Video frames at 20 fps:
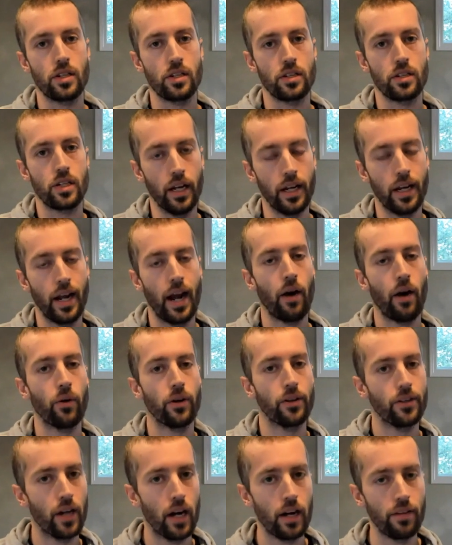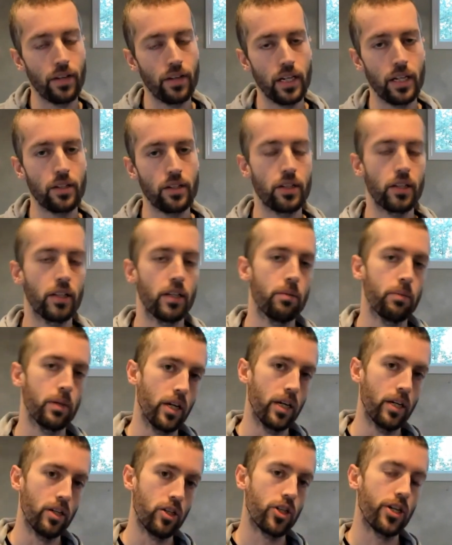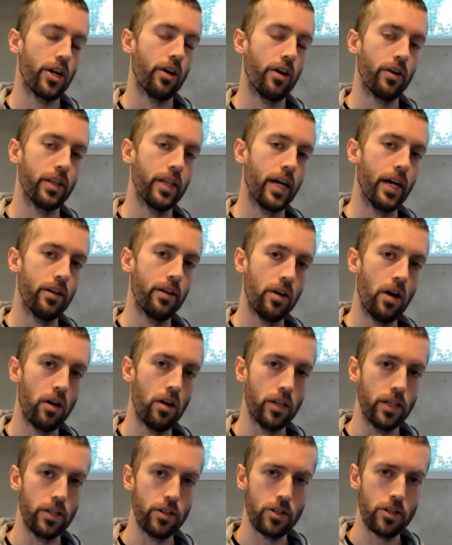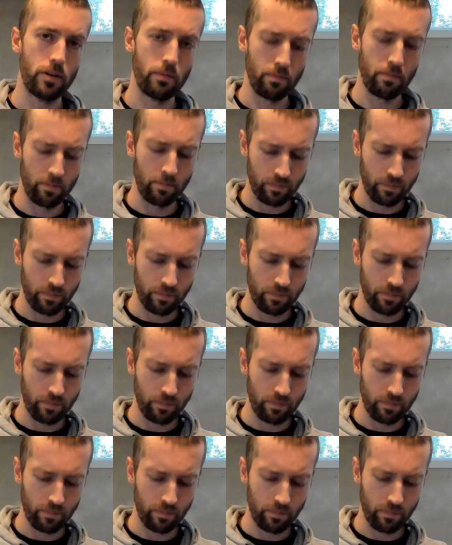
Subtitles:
just an hour diving into them and sharing that knowledge.